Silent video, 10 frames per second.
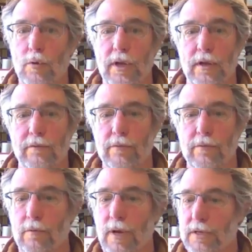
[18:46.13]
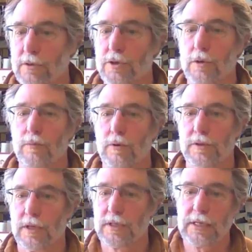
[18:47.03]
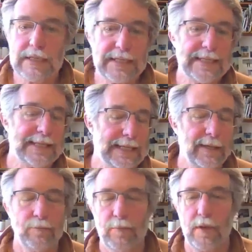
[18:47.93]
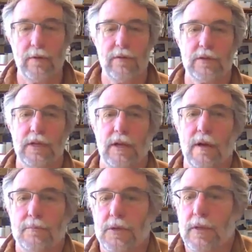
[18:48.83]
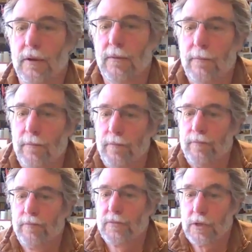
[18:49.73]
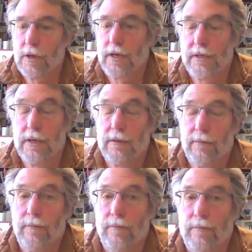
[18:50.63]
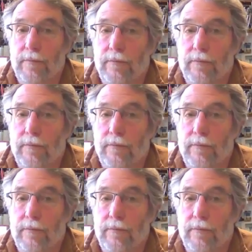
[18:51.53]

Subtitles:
coding for raster chunk processing to see, you know, if there's any option there. It's a good idea.